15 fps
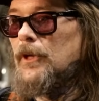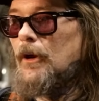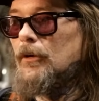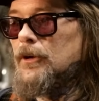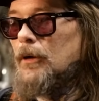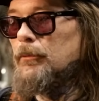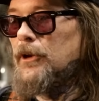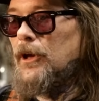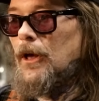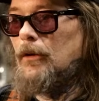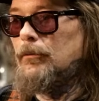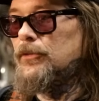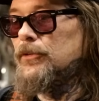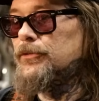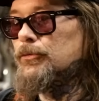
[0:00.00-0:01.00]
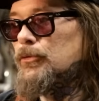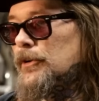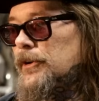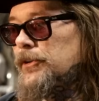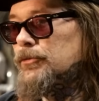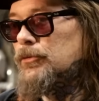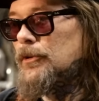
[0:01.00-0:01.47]
Now coming out of this
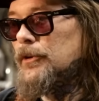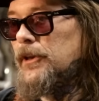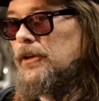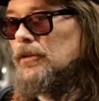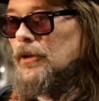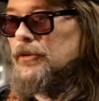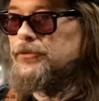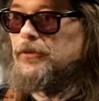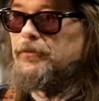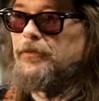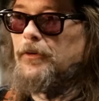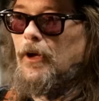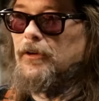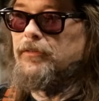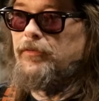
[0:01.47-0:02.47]
2020 clusterfuck,